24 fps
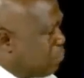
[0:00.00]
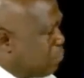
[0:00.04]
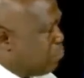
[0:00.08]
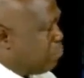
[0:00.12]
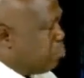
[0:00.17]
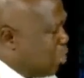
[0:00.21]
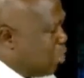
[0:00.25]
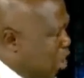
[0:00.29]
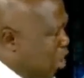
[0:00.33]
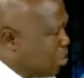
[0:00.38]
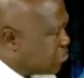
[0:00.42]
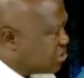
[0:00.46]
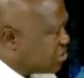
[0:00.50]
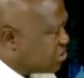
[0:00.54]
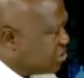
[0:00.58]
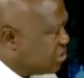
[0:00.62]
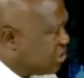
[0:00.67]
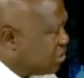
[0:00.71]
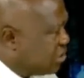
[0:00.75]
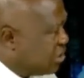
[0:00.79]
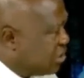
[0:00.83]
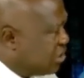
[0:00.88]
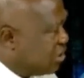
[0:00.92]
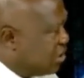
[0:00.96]
Plus,
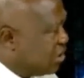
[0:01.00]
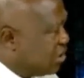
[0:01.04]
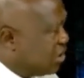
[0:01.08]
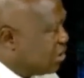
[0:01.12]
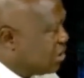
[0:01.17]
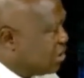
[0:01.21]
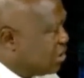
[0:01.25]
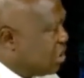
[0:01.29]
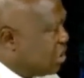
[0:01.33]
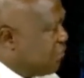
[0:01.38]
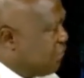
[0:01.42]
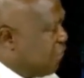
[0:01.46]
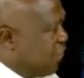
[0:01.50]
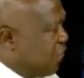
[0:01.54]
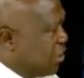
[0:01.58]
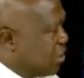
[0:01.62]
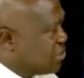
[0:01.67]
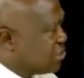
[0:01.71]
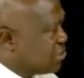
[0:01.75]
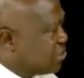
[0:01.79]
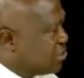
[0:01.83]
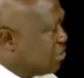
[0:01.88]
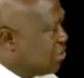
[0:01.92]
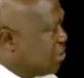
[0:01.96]
the
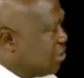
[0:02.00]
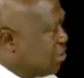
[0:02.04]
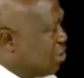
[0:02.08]
voice